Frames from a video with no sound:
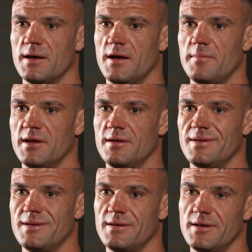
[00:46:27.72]
I mean,
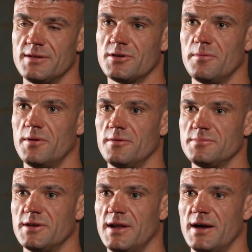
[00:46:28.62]
it's coming up
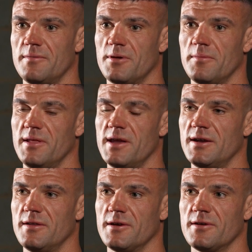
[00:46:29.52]
to like probably the
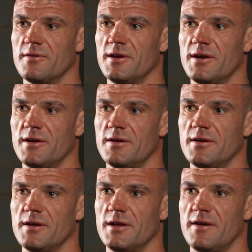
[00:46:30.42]
end of the career.
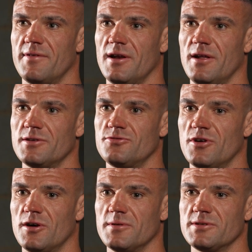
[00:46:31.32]
I've had a lot of
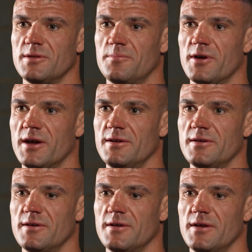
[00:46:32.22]
trauma to the
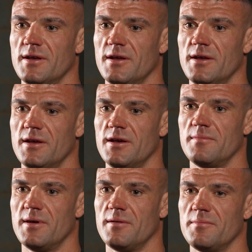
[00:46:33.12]
brain.
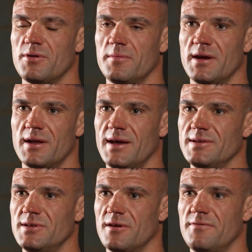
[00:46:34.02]
Probably had
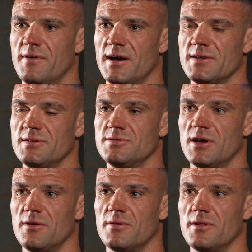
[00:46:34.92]
80 odd fights in
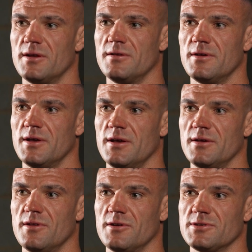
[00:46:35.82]
total, and
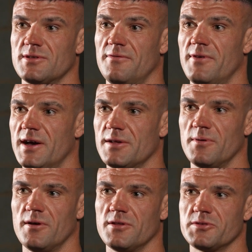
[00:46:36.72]
not just the fights,
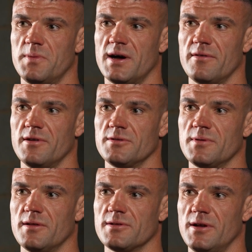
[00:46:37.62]
but all the sparring as
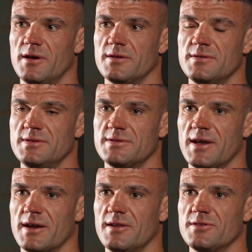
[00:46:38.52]
well. There's a lot of, it's
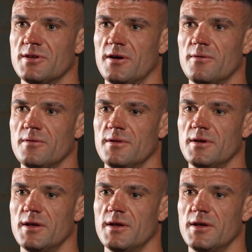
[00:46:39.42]
taking its toll.